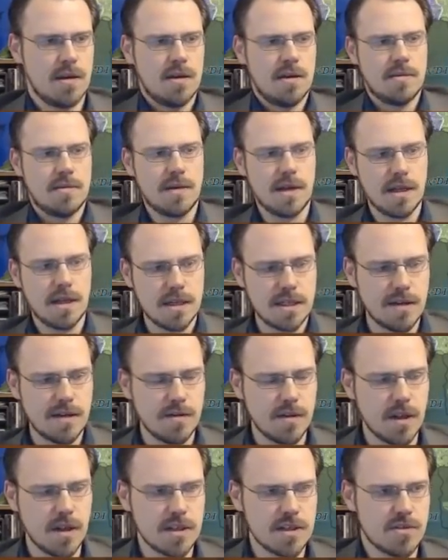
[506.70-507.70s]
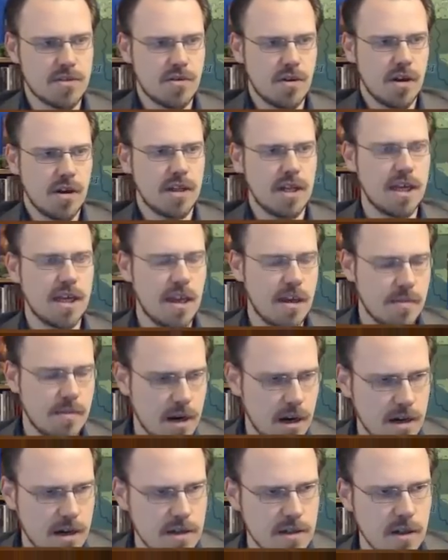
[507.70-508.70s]
Paladins have a lot of strong late game
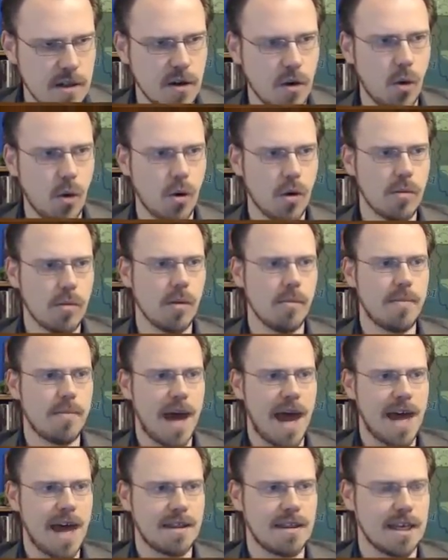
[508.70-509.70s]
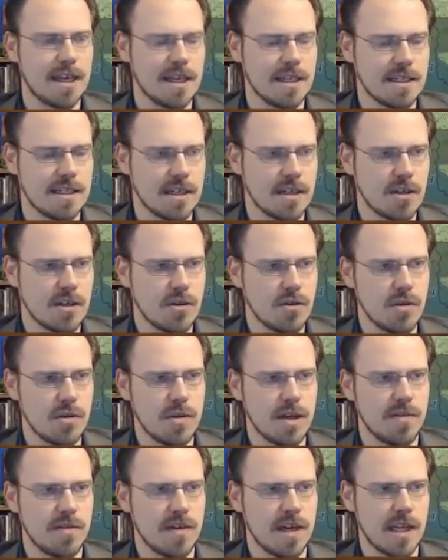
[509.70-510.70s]
cards, a lot of horrible bad things he could do to
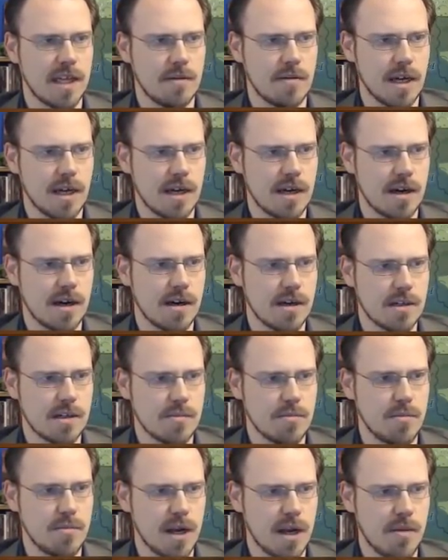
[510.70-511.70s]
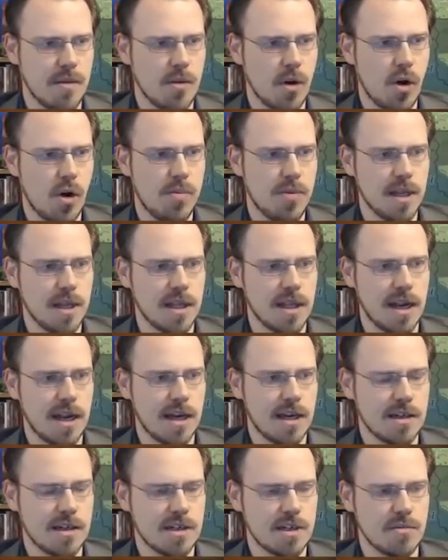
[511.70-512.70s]
me if he had the right cards, but I'm hoping that I
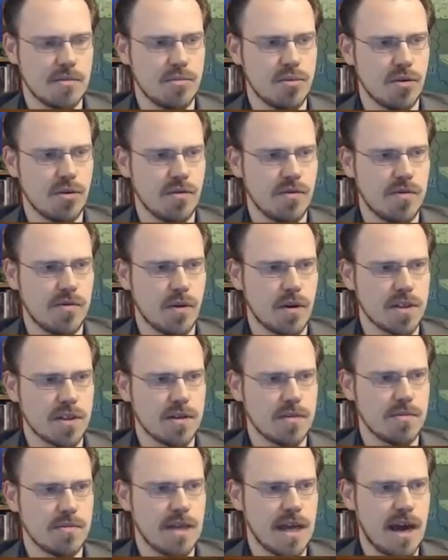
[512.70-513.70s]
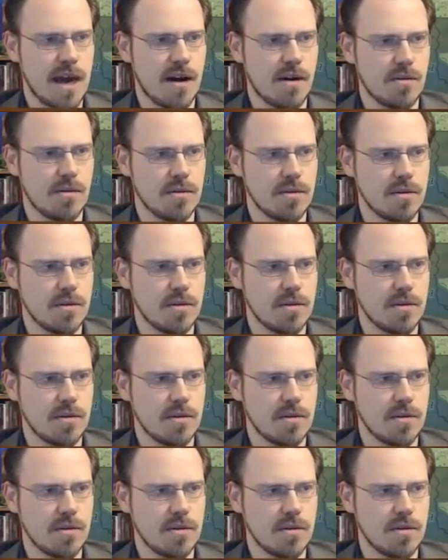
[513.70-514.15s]
can just brute force him down